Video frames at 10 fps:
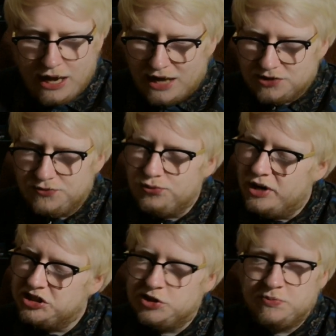as
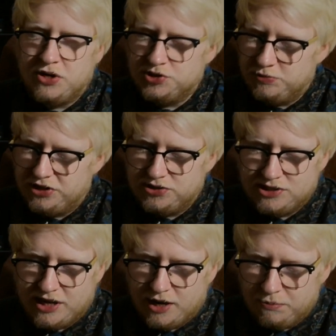fresh as possible on
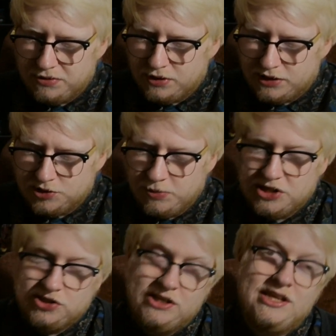tap,
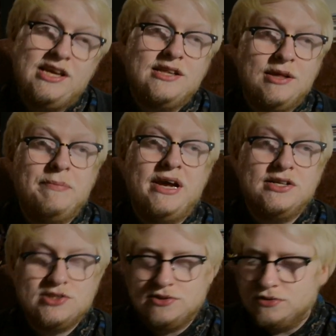especially the
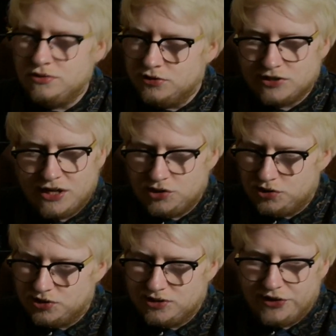Märzen, because that is
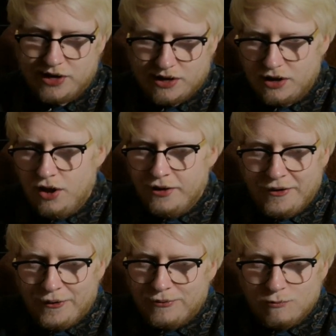just like
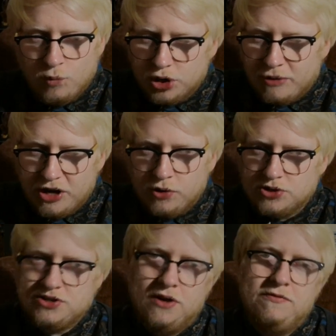one of my
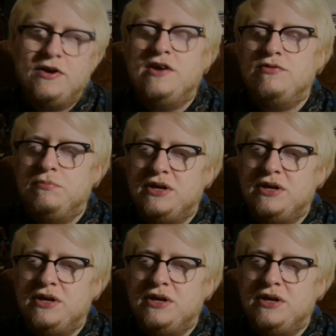all-time favourite